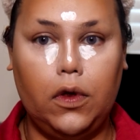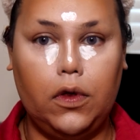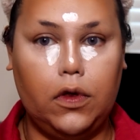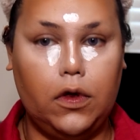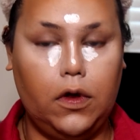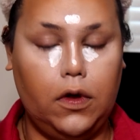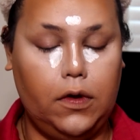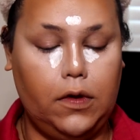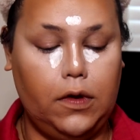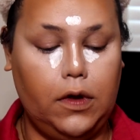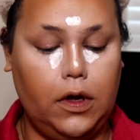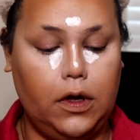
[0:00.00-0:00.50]

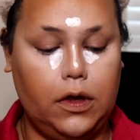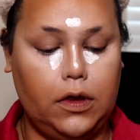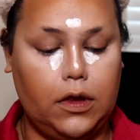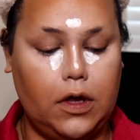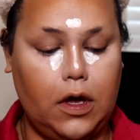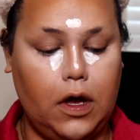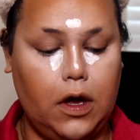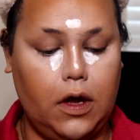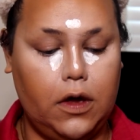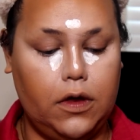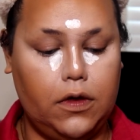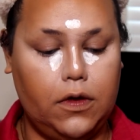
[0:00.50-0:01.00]
Just like
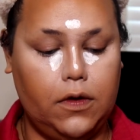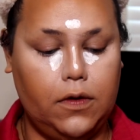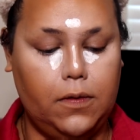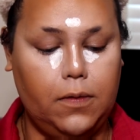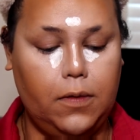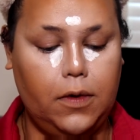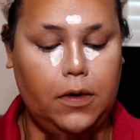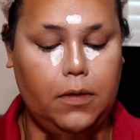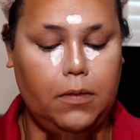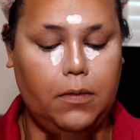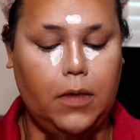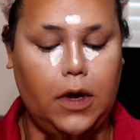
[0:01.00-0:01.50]
that. I just
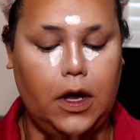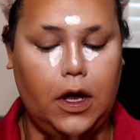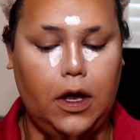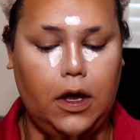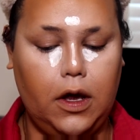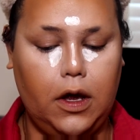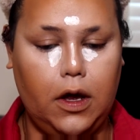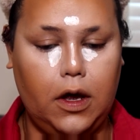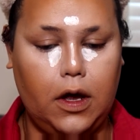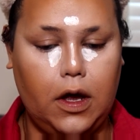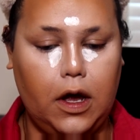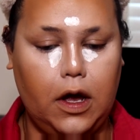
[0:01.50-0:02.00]
want
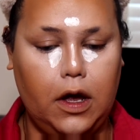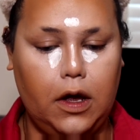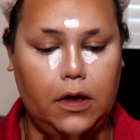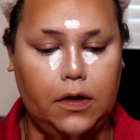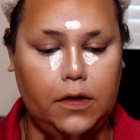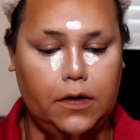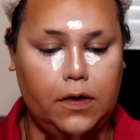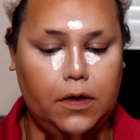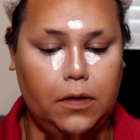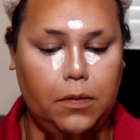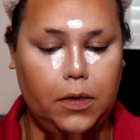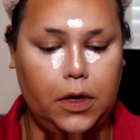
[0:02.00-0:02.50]
my
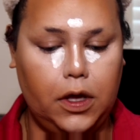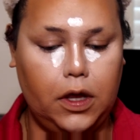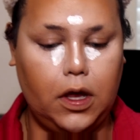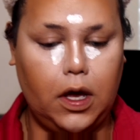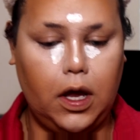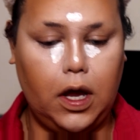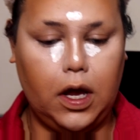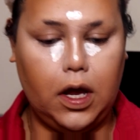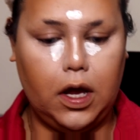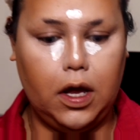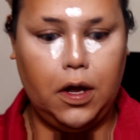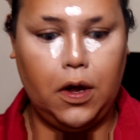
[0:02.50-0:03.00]
eyes to be
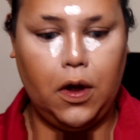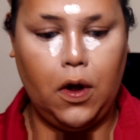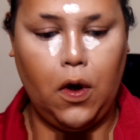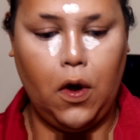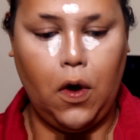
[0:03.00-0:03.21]
like